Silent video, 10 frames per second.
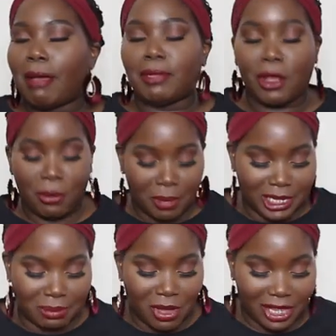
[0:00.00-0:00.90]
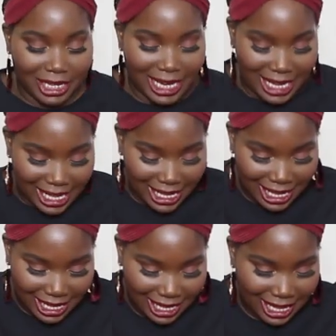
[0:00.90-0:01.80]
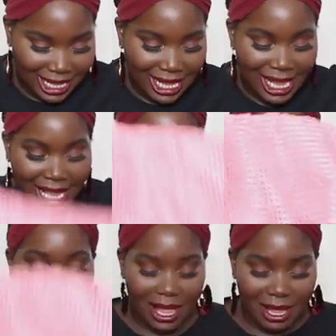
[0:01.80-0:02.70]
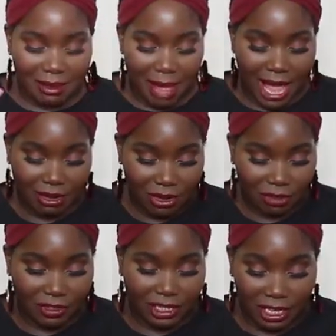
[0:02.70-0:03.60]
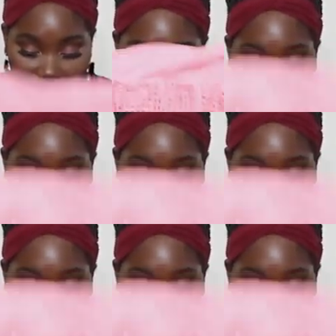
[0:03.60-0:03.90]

Pepto-Bismol-y. um, I don't know if it's gonna